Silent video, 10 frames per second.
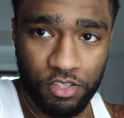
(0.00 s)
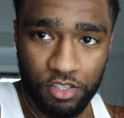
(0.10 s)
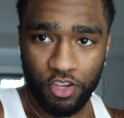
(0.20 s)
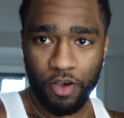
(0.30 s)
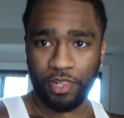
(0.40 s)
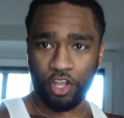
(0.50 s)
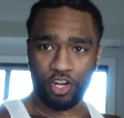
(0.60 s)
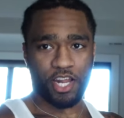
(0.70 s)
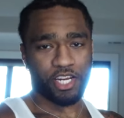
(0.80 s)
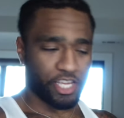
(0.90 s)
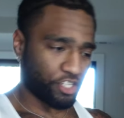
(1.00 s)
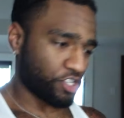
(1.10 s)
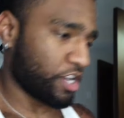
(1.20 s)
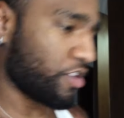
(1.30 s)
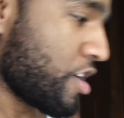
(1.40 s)
So I've been learning how to day
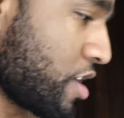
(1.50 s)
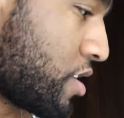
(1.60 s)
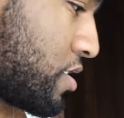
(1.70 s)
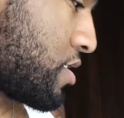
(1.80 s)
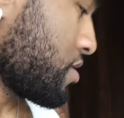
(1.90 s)
trade, right?